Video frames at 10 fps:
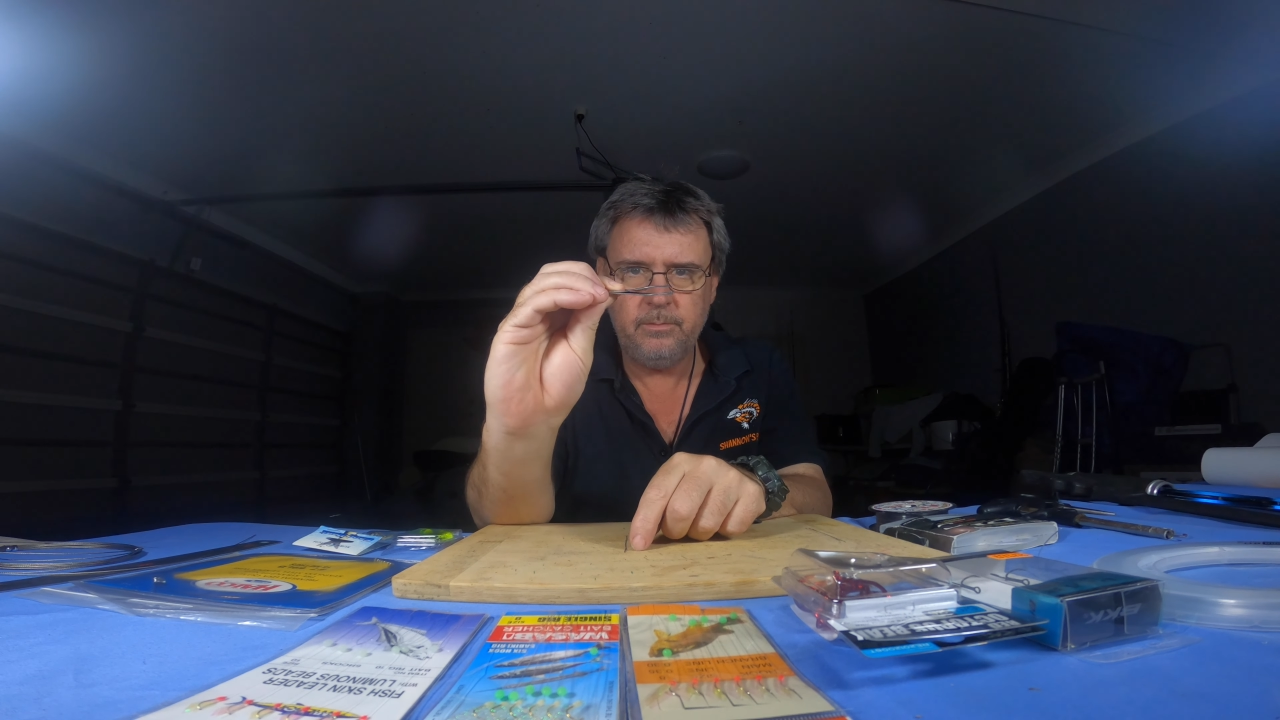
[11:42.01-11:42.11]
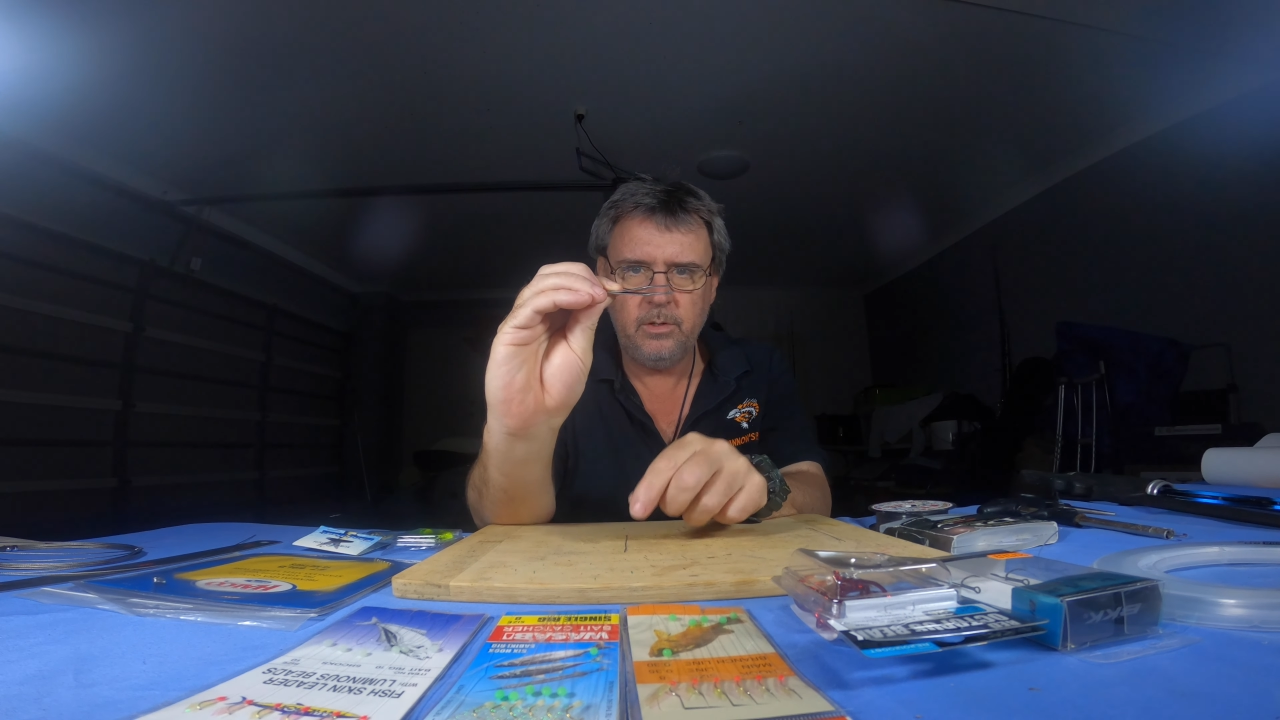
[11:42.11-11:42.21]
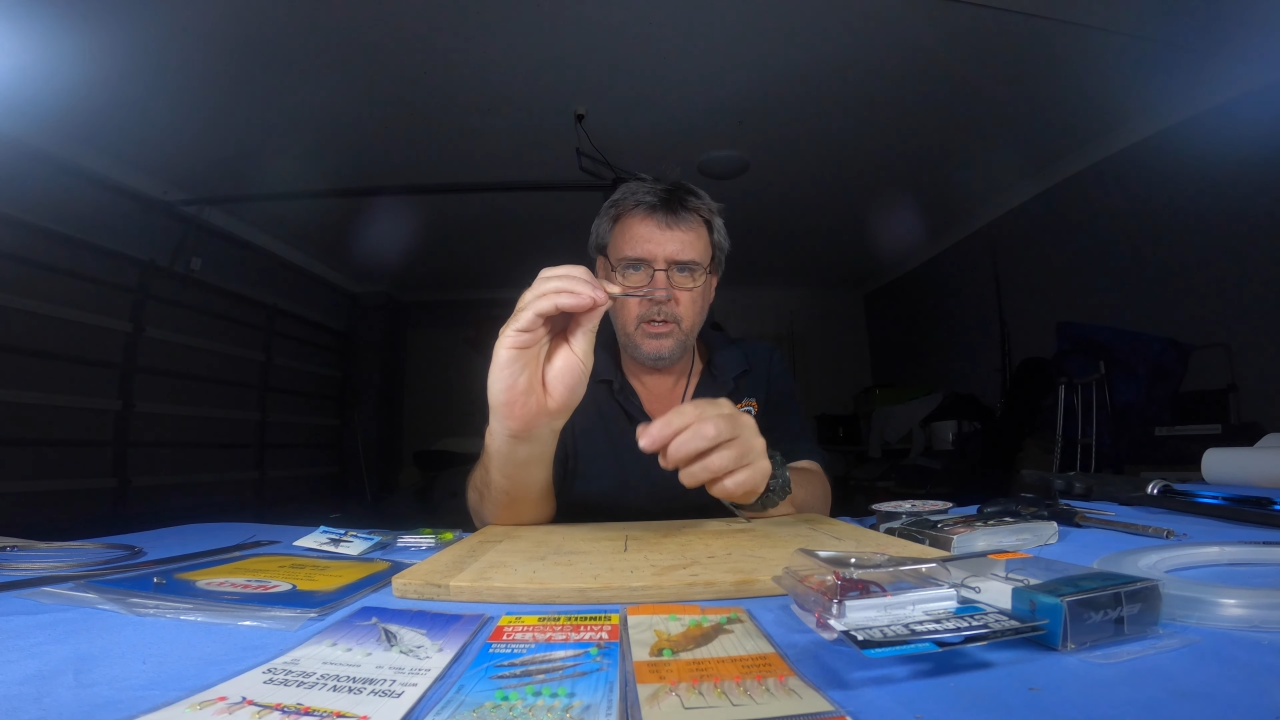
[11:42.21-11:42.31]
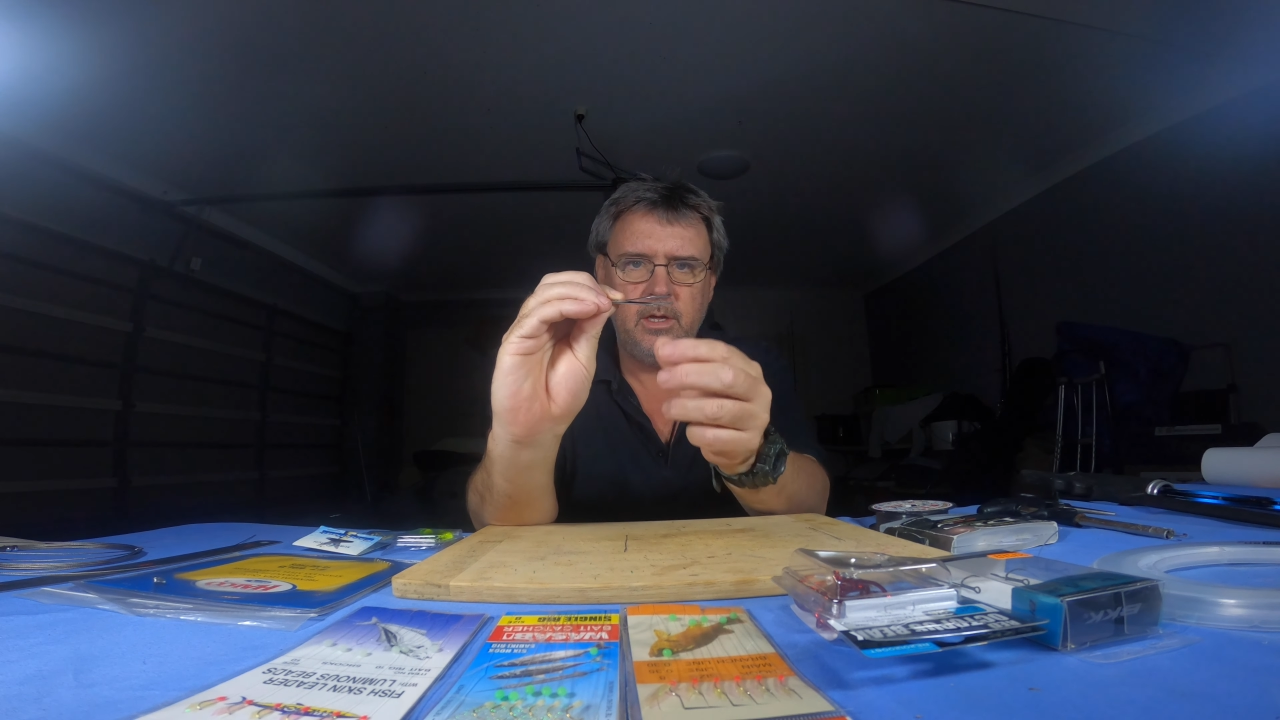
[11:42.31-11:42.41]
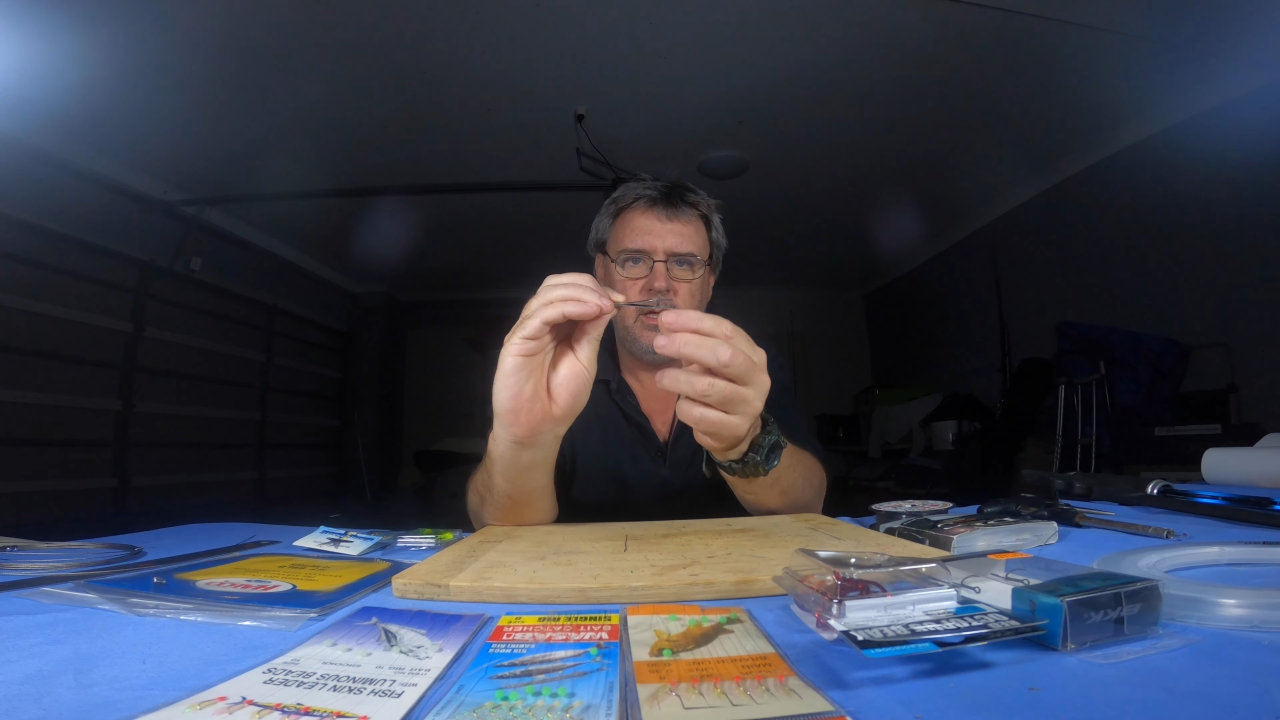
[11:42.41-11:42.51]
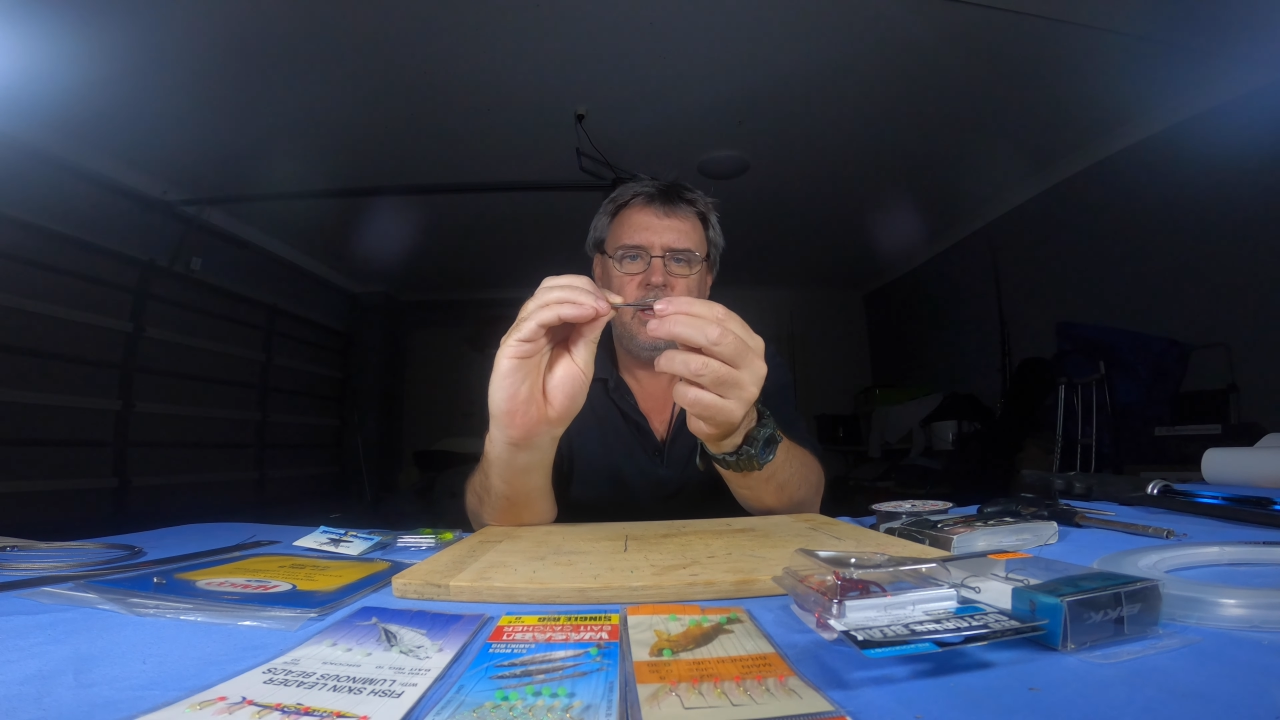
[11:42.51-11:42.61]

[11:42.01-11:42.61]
okay?